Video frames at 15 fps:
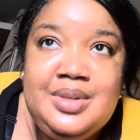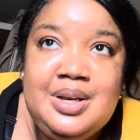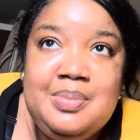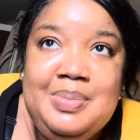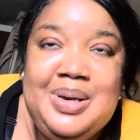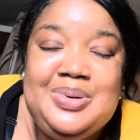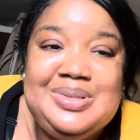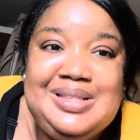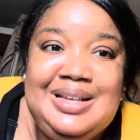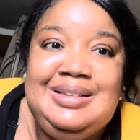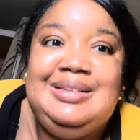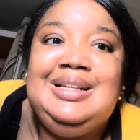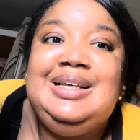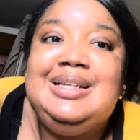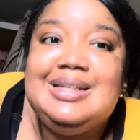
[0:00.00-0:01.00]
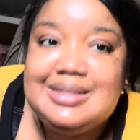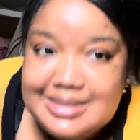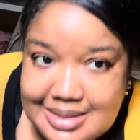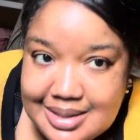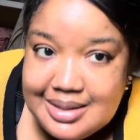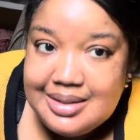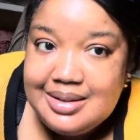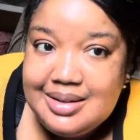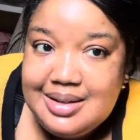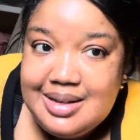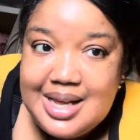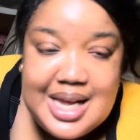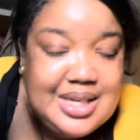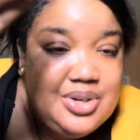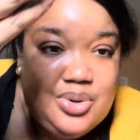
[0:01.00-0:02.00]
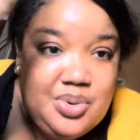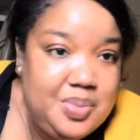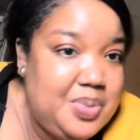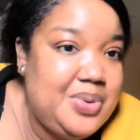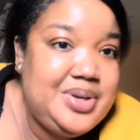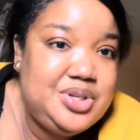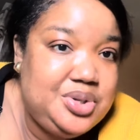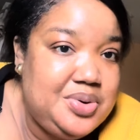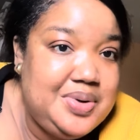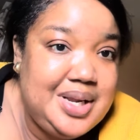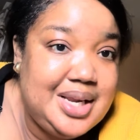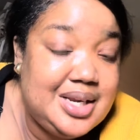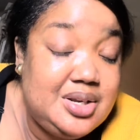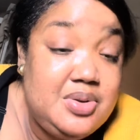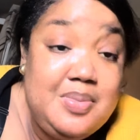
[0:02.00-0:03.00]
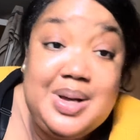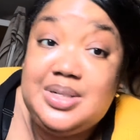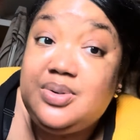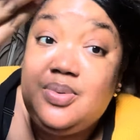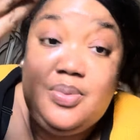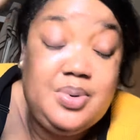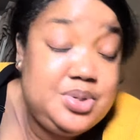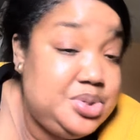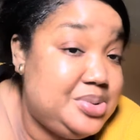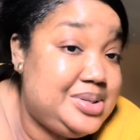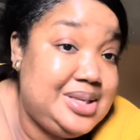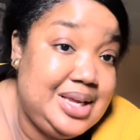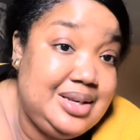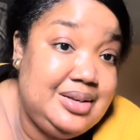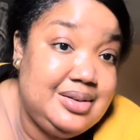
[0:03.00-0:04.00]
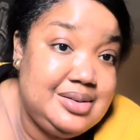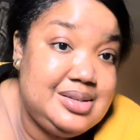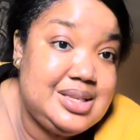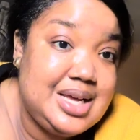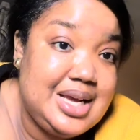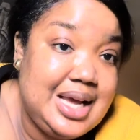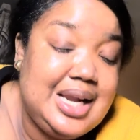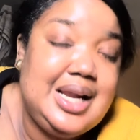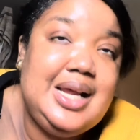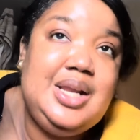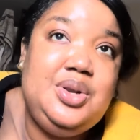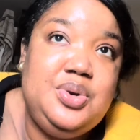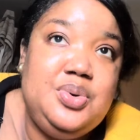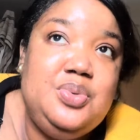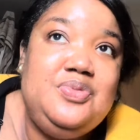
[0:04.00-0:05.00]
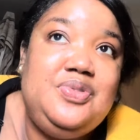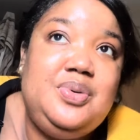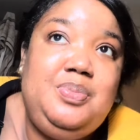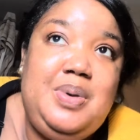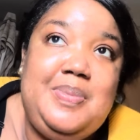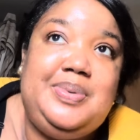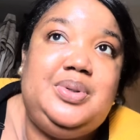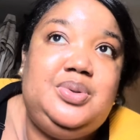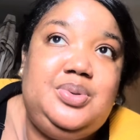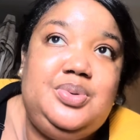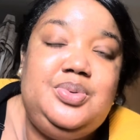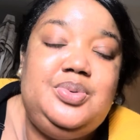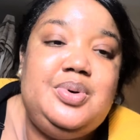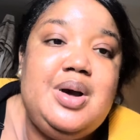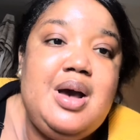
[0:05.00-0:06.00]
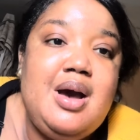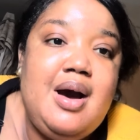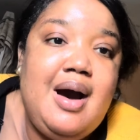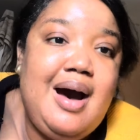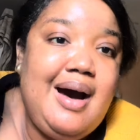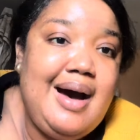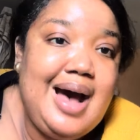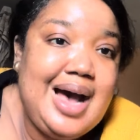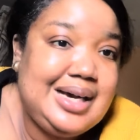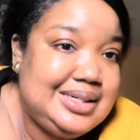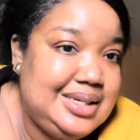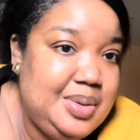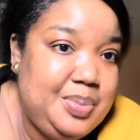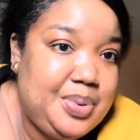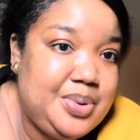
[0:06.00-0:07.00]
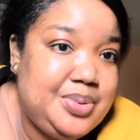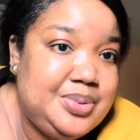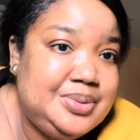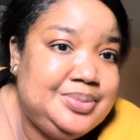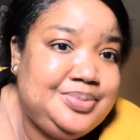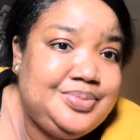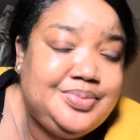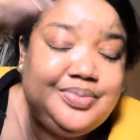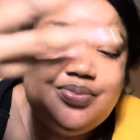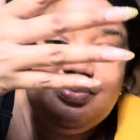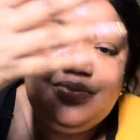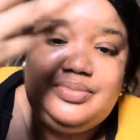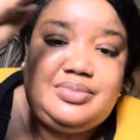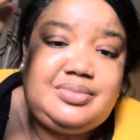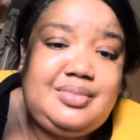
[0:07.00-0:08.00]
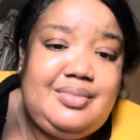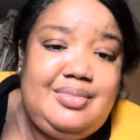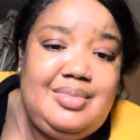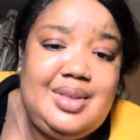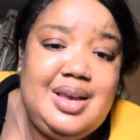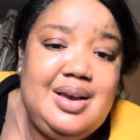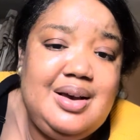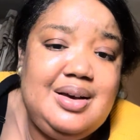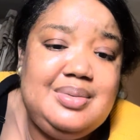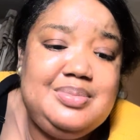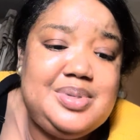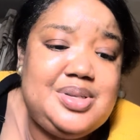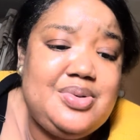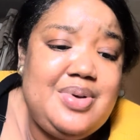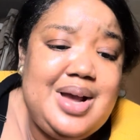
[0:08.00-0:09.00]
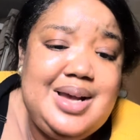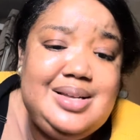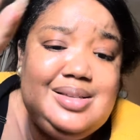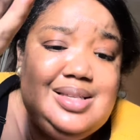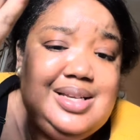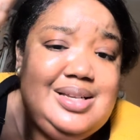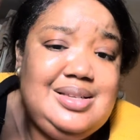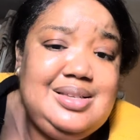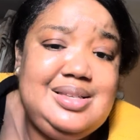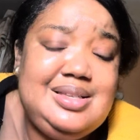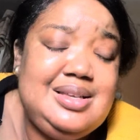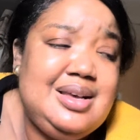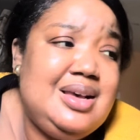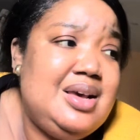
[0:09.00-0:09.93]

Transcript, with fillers: because they need it. At no point do you need it, no matter what your skin looks like. And I know for people who are acne prone, um, psoriasis,